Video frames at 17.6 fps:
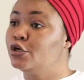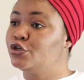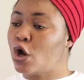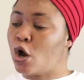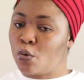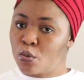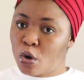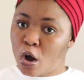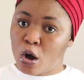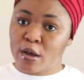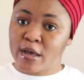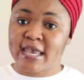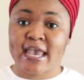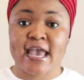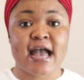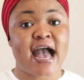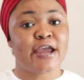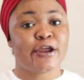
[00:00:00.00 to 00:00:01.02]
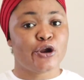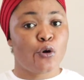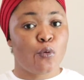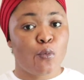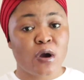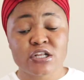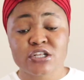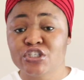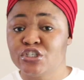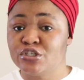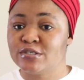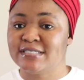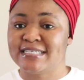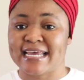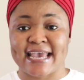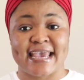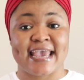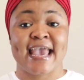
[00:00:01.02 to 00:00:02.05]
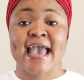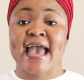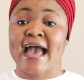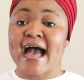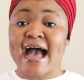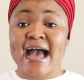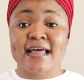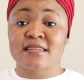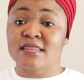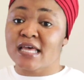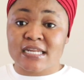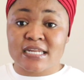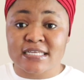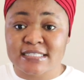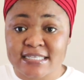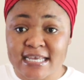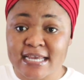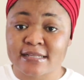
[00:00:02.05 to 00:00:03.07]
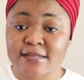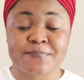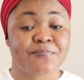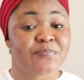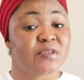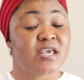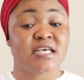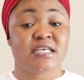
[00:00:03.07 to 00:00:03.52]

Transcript: Don't go here. I don't want you there. And that is it.